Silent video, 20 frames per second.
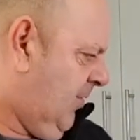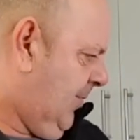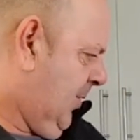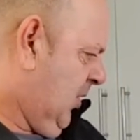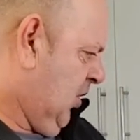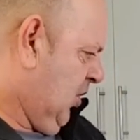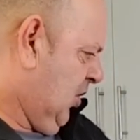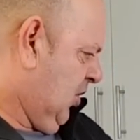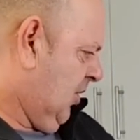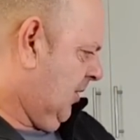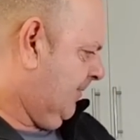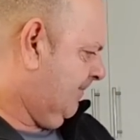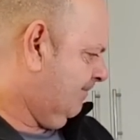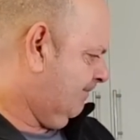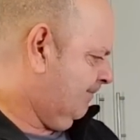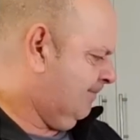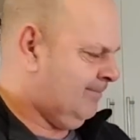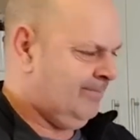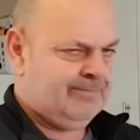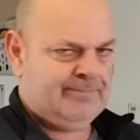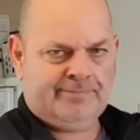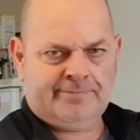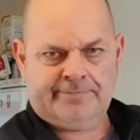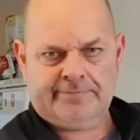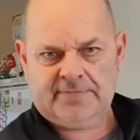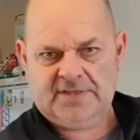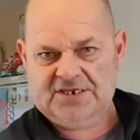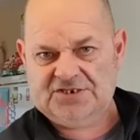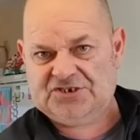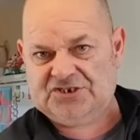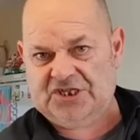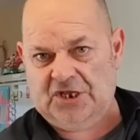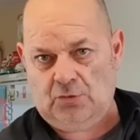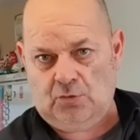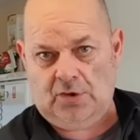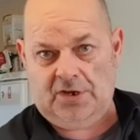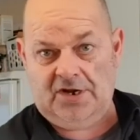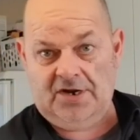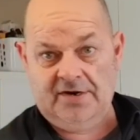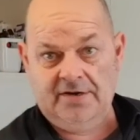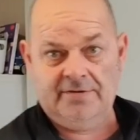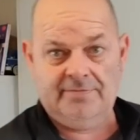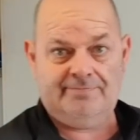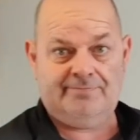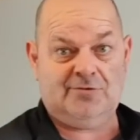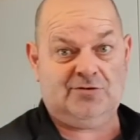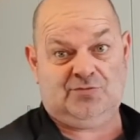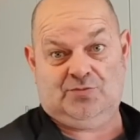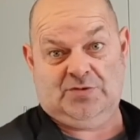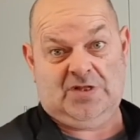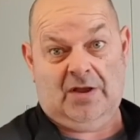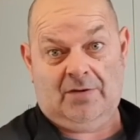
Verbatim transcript: from the Stilton, because we